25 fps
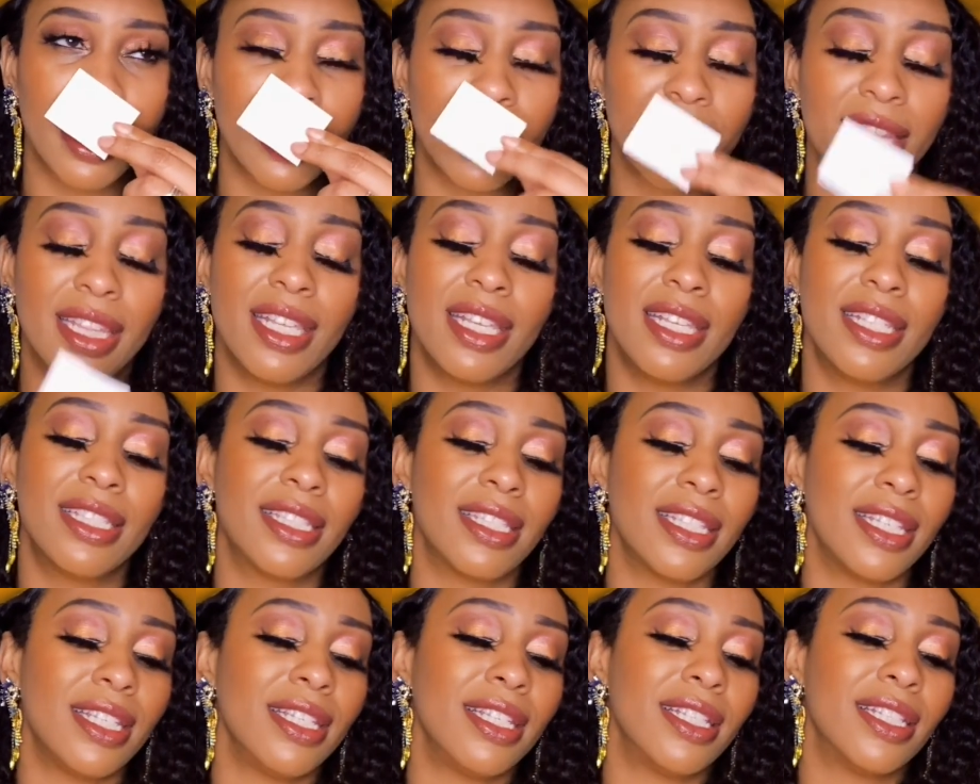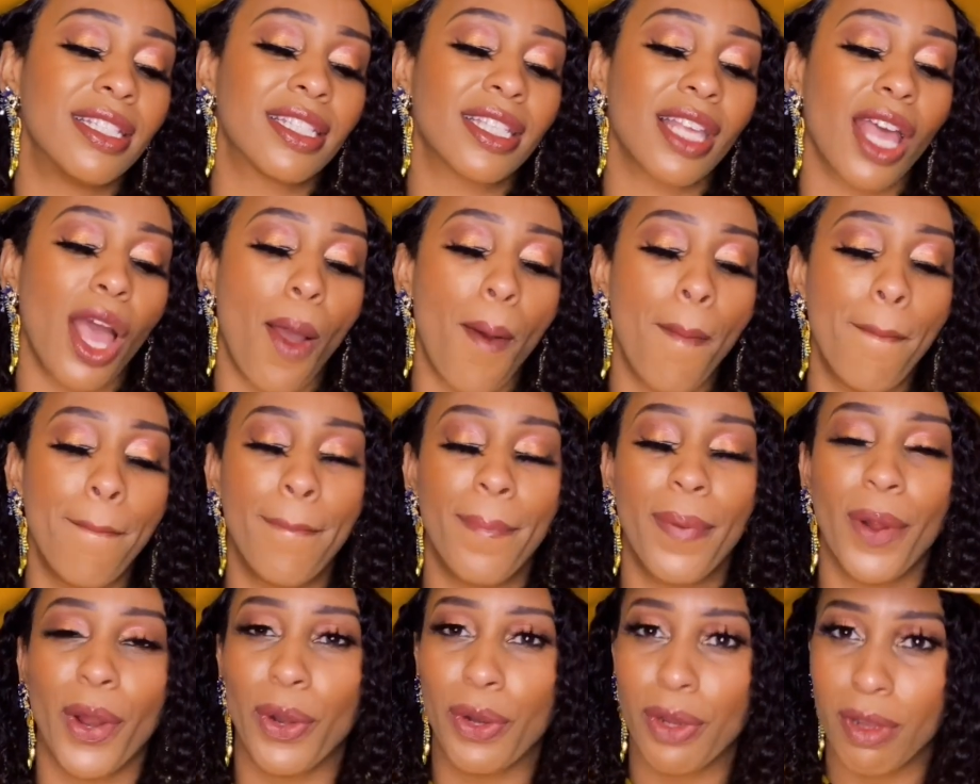This is
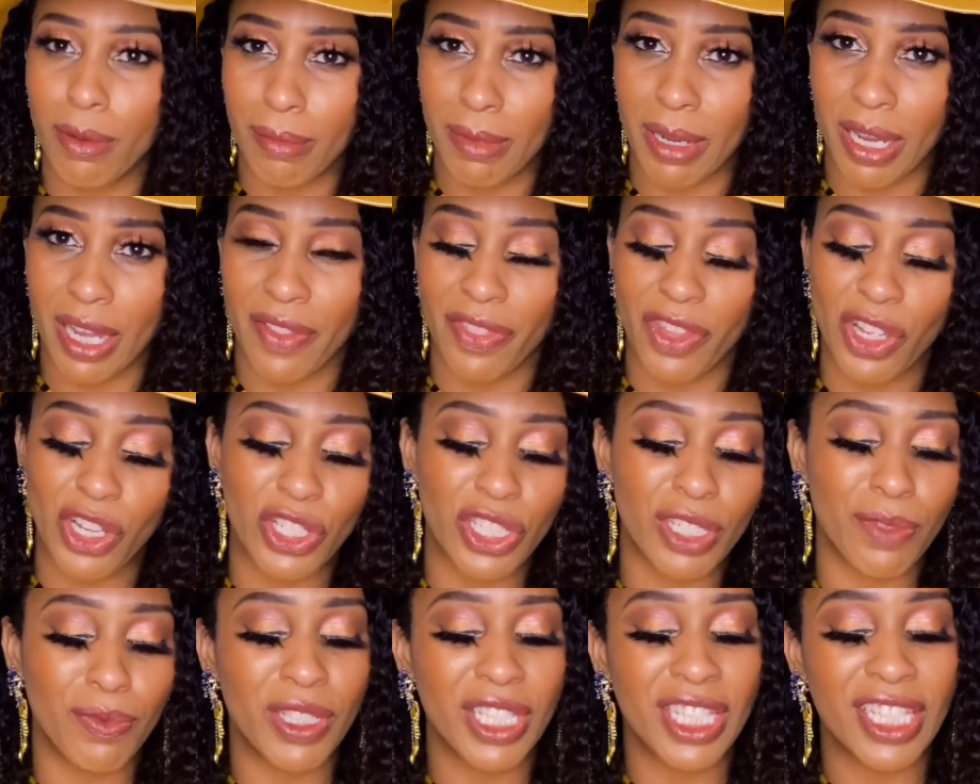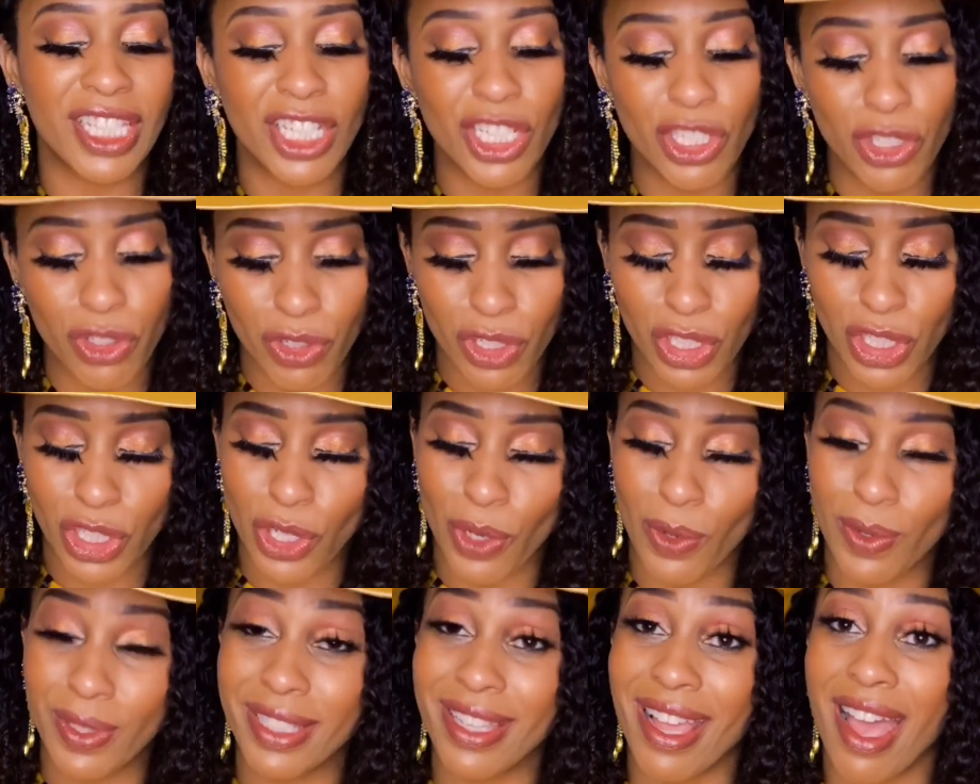bergamot. There's some citrus
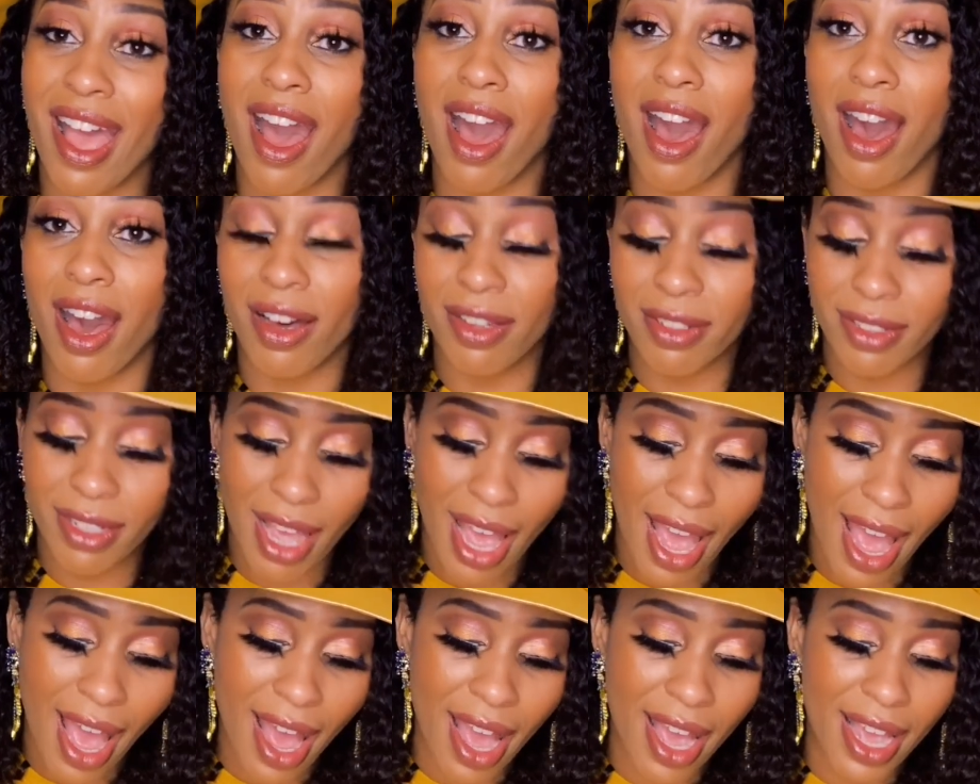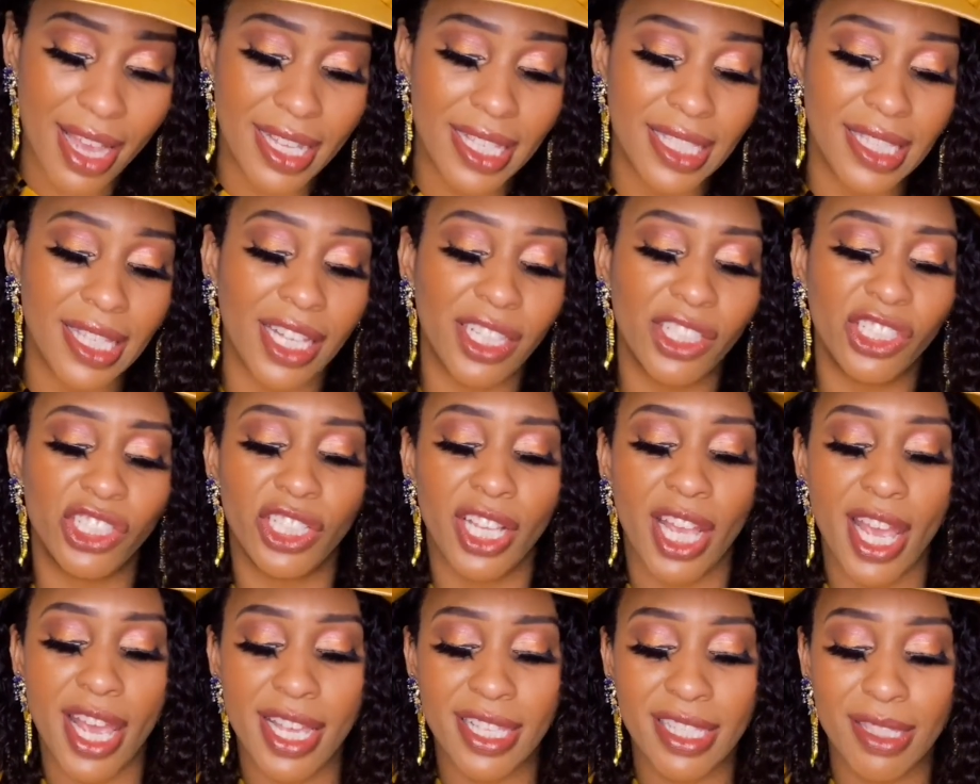notes, aldehydes,
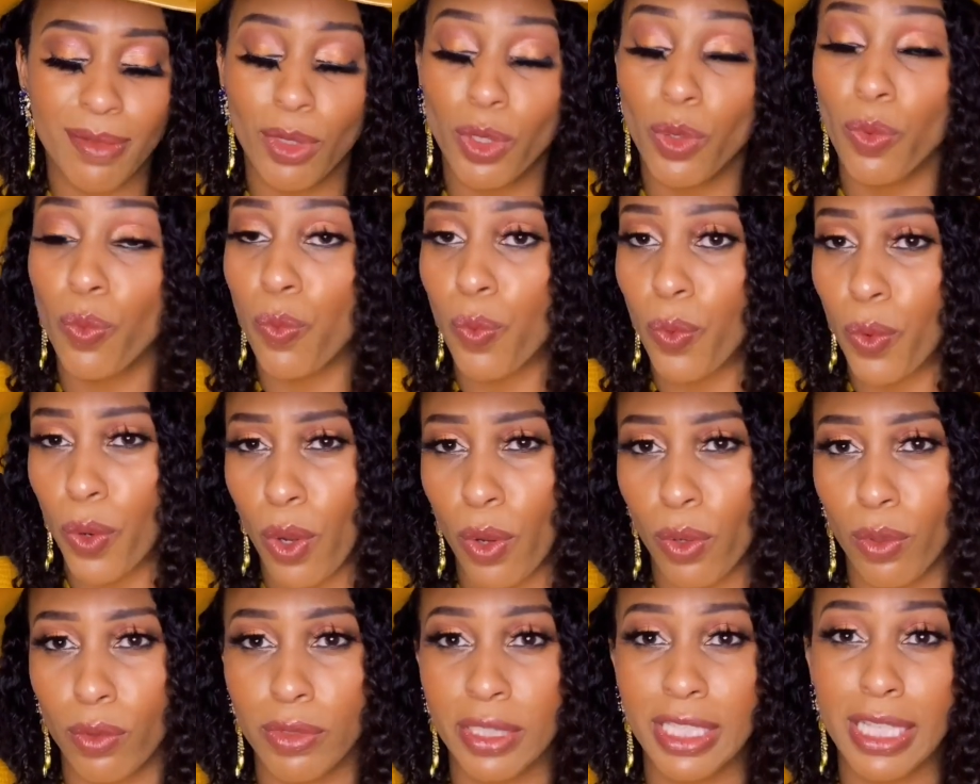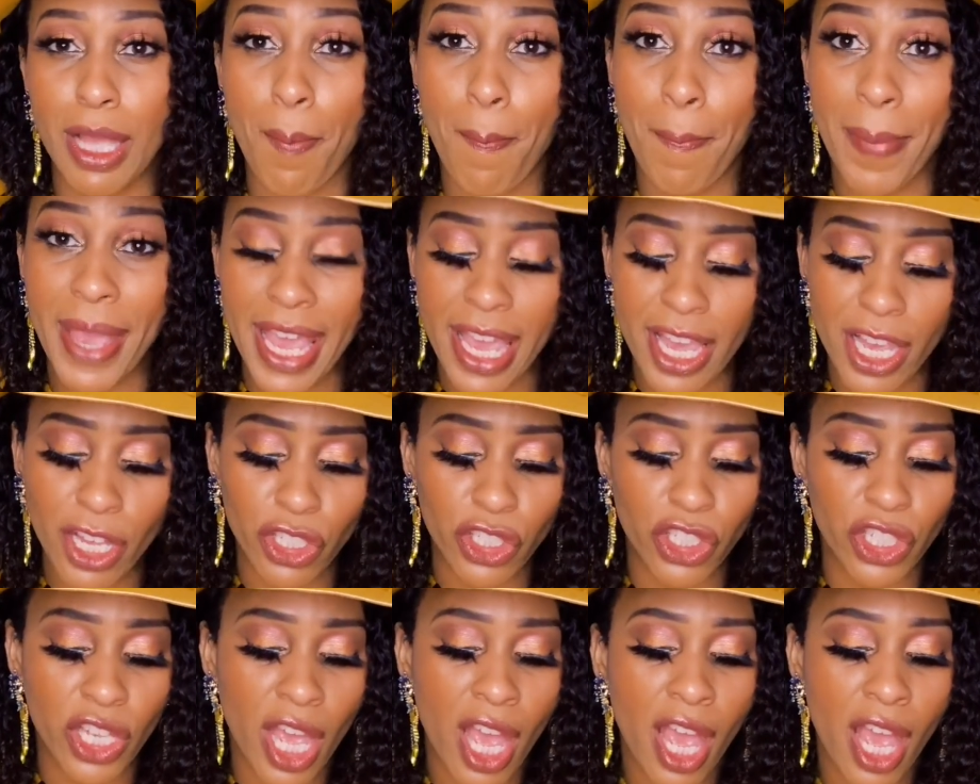jasmine, rose, peach.